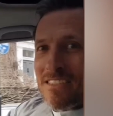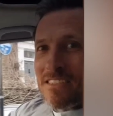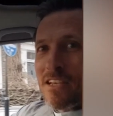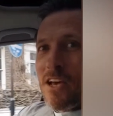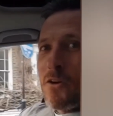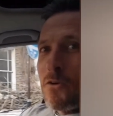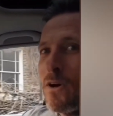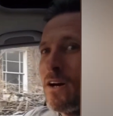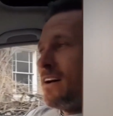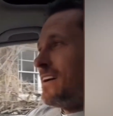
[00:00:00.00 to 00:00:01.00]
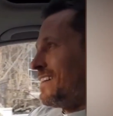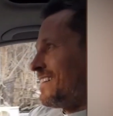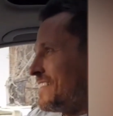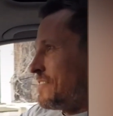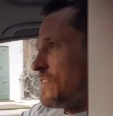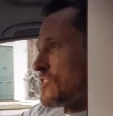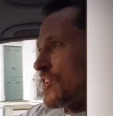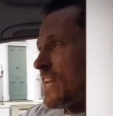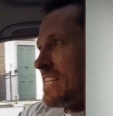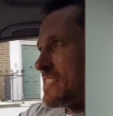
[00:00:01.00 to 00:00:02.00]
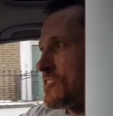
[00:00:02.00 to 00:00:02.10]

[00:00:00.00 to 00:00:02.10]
So the vision is